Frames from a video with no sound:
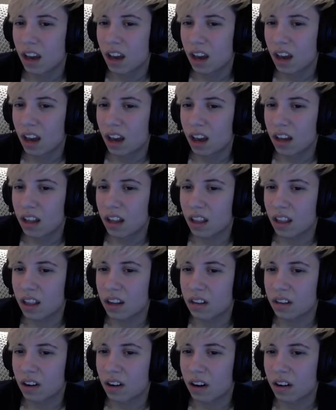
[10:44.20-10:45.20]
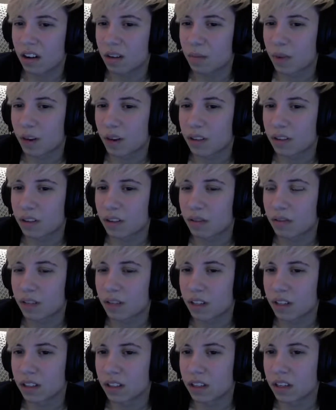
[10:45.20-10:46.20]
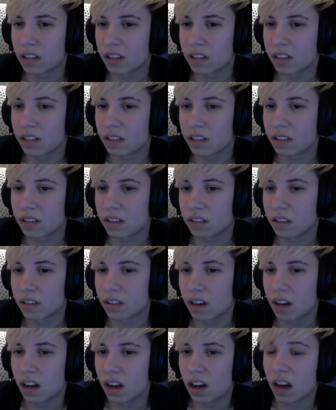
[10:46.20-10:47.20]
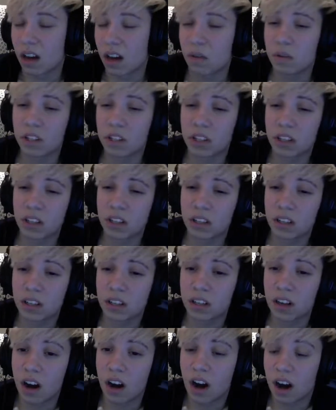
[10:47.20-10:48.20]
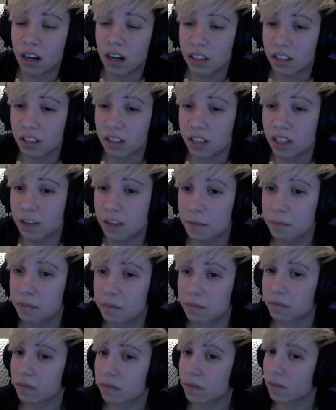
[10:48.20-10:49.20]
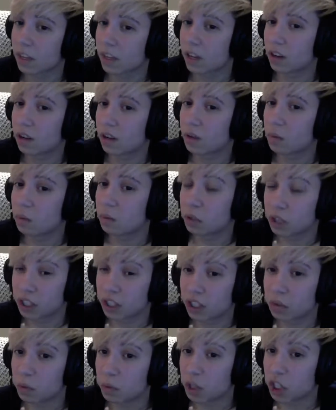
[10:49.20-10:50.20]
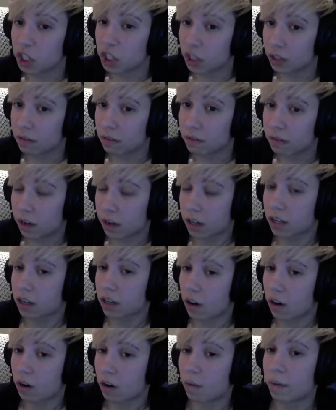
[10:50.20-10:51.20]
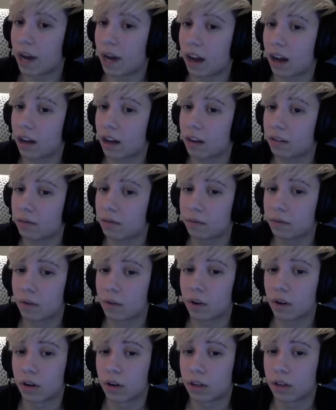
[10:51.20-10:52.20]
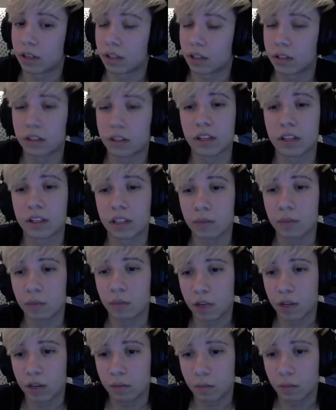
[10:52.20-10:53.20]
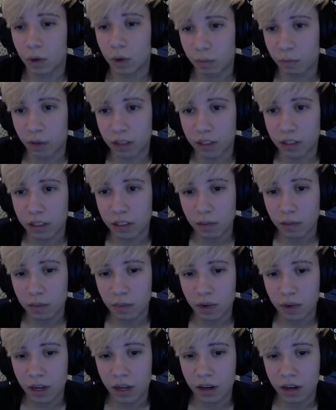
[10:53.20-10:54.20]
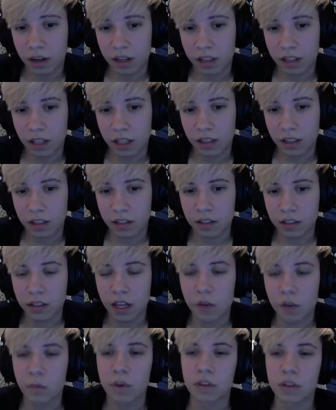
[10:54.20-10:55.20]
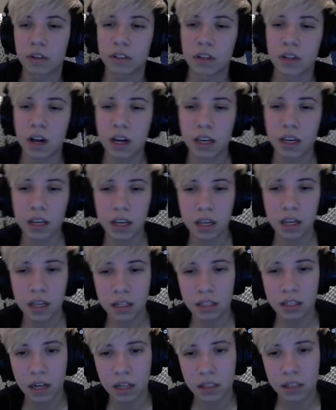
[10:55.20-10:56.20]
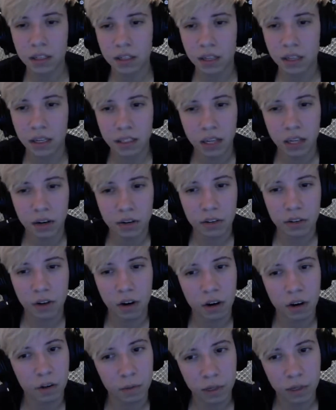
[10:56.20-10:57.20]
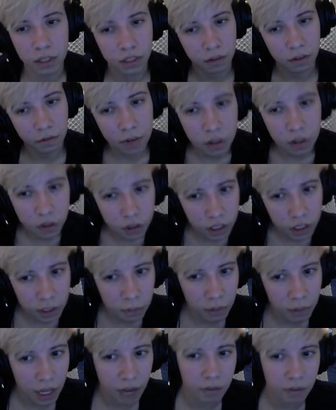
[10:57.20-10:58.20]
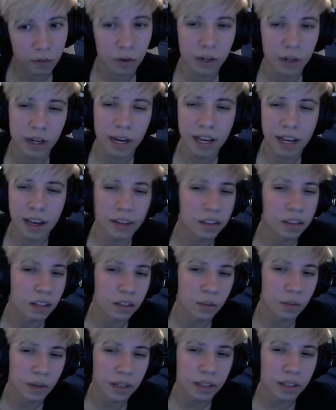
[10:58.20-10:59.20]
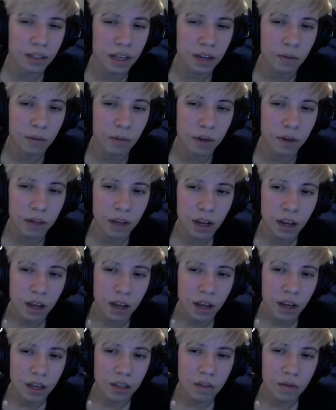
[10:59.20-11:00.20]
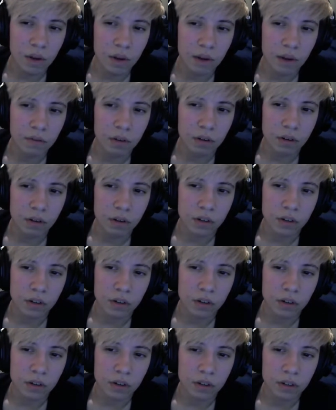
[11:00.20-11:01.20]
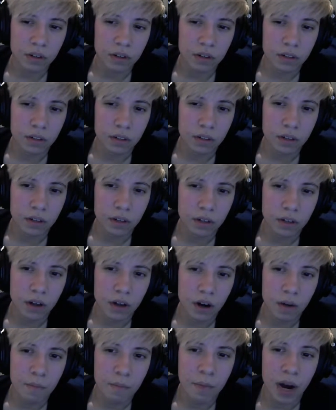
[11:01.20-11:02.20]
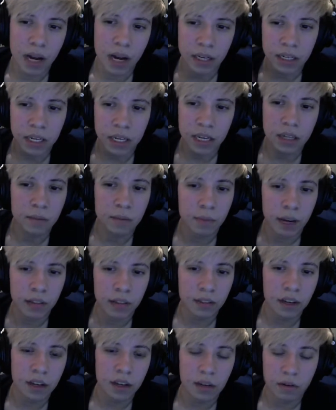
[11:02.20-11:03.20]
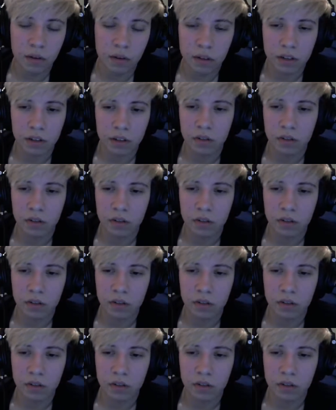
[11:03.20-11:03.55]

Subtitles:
And then they talked about their feelings, and it was a good, honestly, was a good fucking callback for, because in Birth by Sleep, like when they're talking inside Terra's heart, which is a featureless black void, and I guess that's what it's like when you have your mind eaten by Xehanort's.